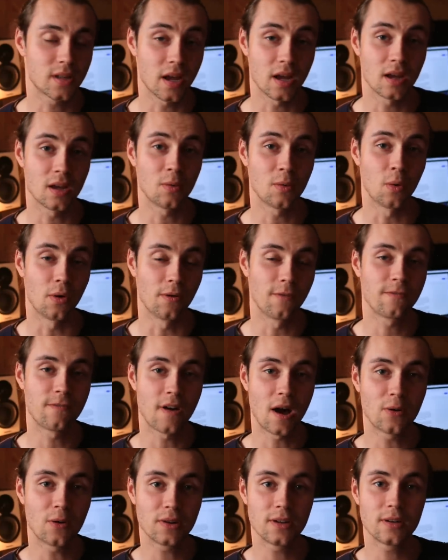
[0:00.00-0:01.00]
they were
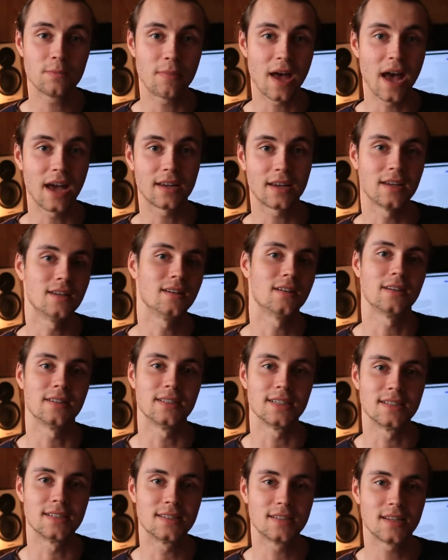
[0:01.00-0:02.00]
founded back in
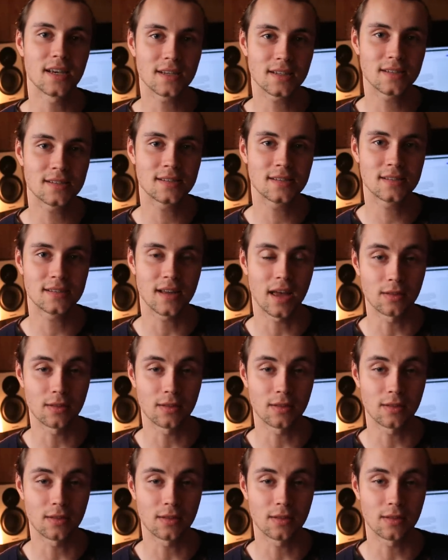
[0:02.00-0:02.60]
96,